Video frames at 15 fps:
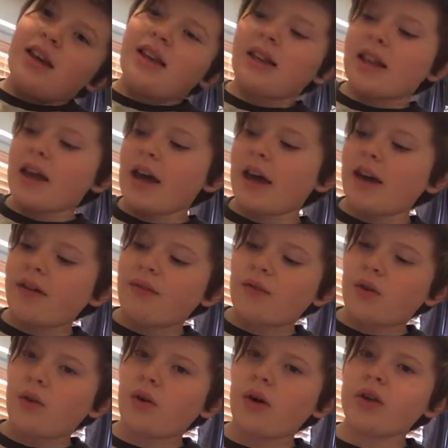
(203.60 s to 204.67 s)
And then, of
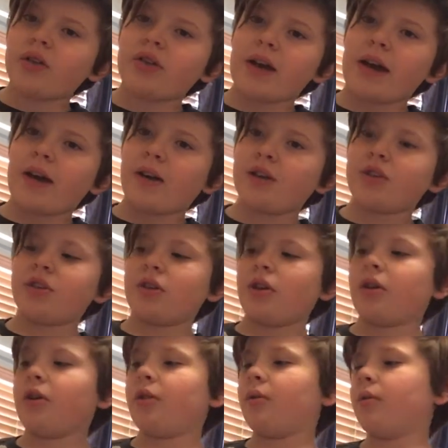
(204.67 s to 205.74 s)
course, I
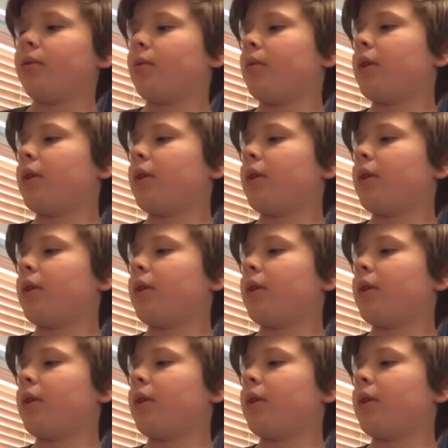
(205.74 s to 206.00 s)
also